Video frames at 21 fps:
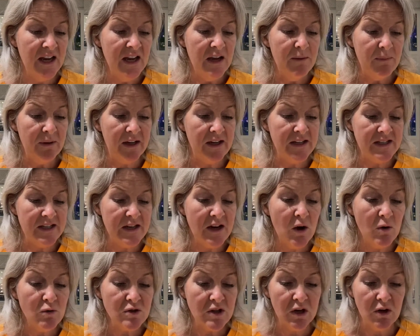because he
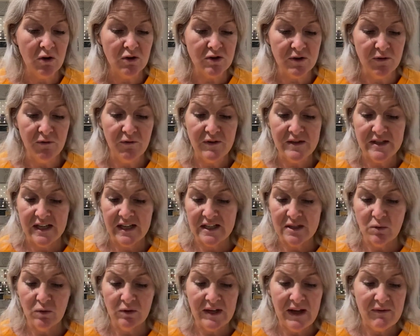knows the laws of physics
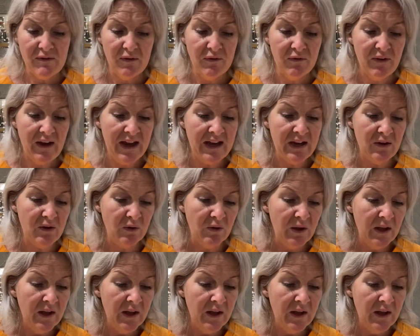will never fail.